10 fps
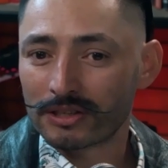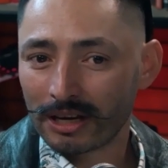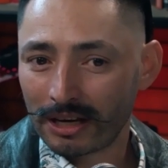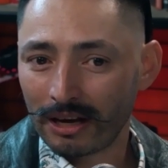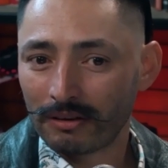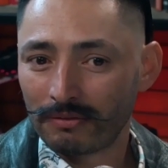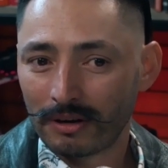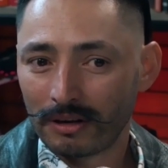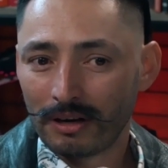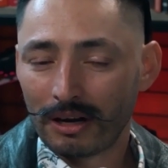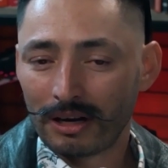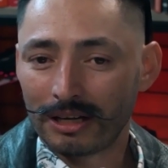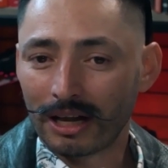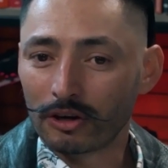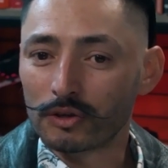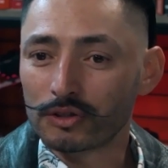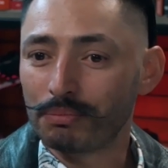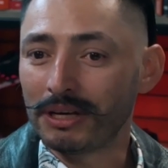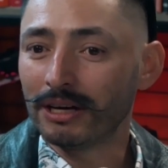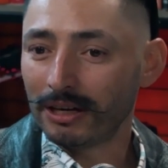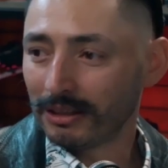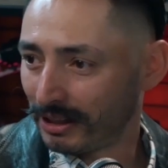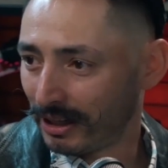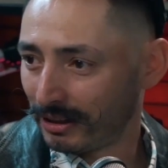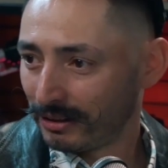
is a gift that goes beyond that.